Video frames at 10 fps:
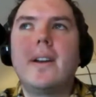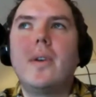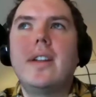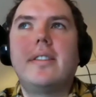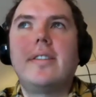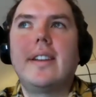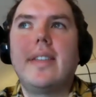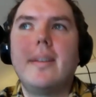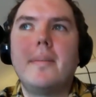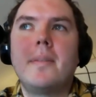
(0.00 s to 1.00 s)
way to sync
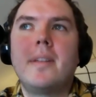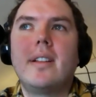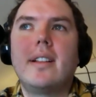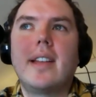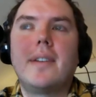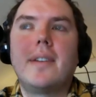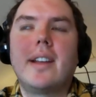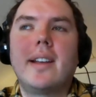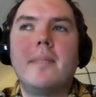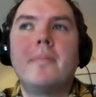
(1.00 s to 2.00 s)
them. Like every
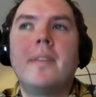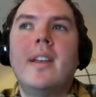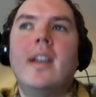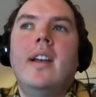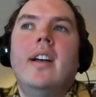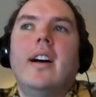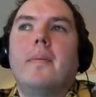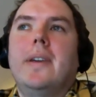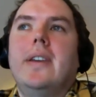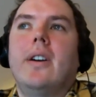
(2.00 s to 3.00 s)
time a
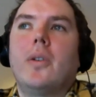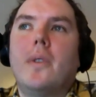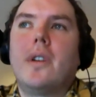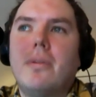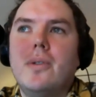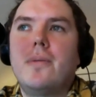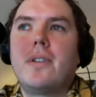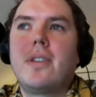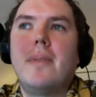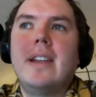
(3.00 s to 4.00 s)
PR went through
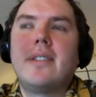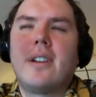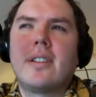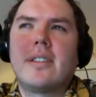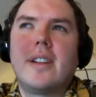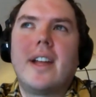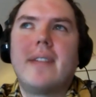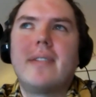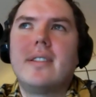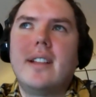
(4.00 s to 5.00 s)
for the main docs, that would
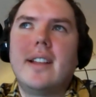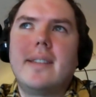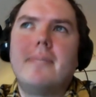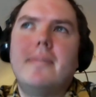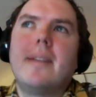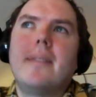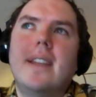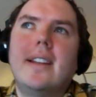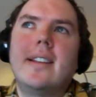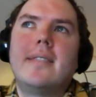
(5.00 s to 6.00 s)
have to like be
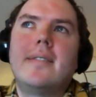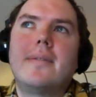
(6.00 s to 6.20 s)
updated,